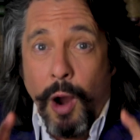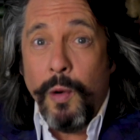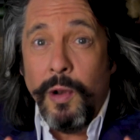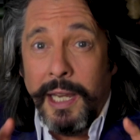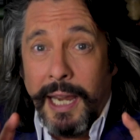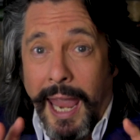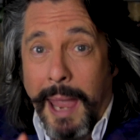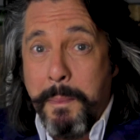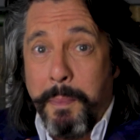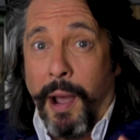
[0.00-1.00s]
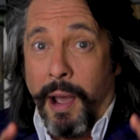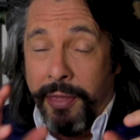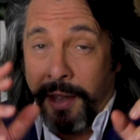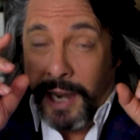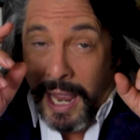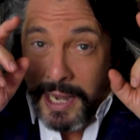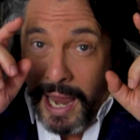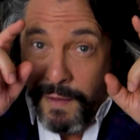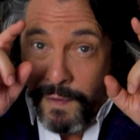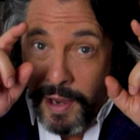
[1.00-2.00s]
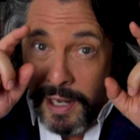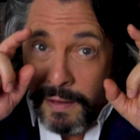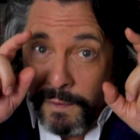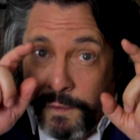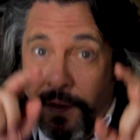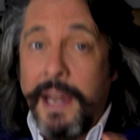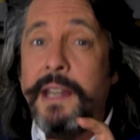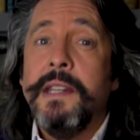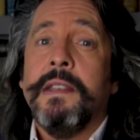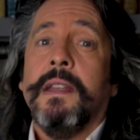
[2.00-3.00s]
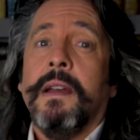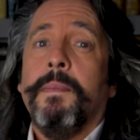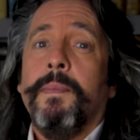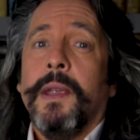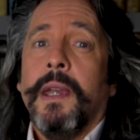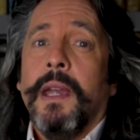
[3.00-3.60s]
only empire that had ever invaded them